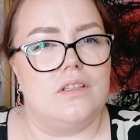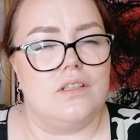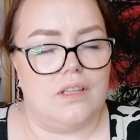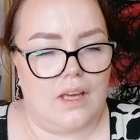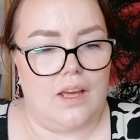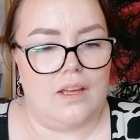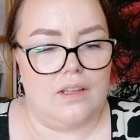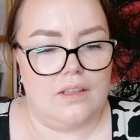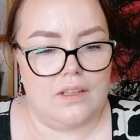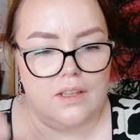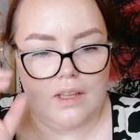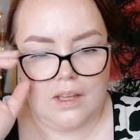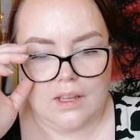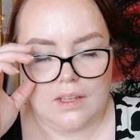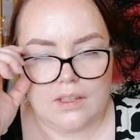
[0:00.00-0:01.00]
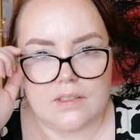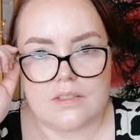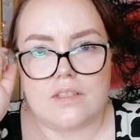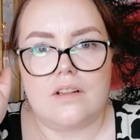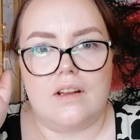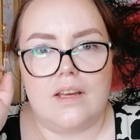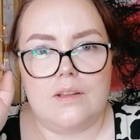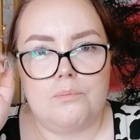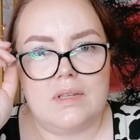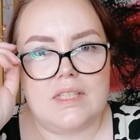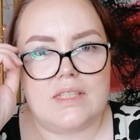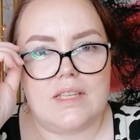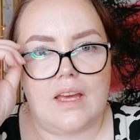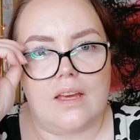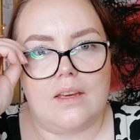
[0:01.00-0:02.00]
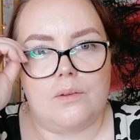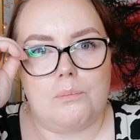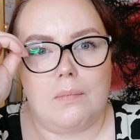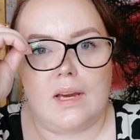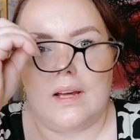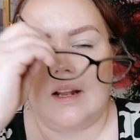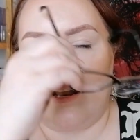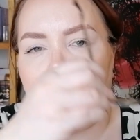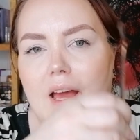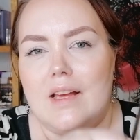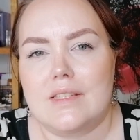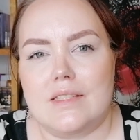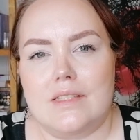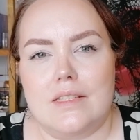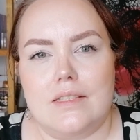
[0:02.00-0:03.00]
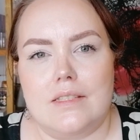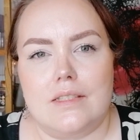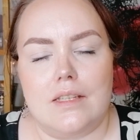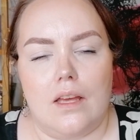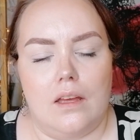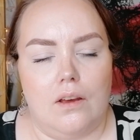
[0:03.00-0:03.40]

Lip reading: Yeah, So let me take my glasses